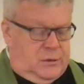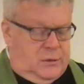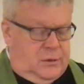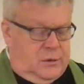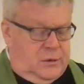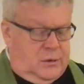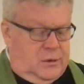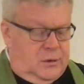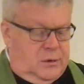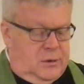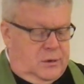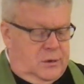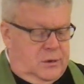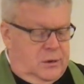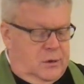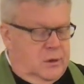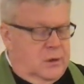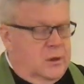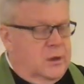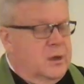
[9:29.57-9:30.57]

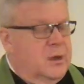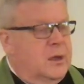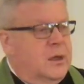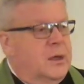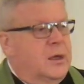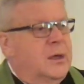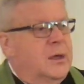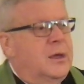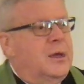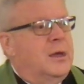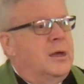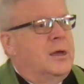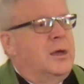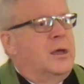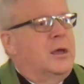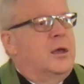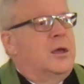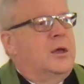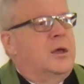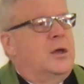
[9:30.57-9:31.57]

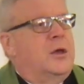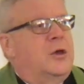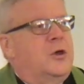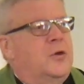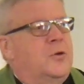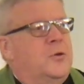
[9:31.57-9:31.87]
(silence)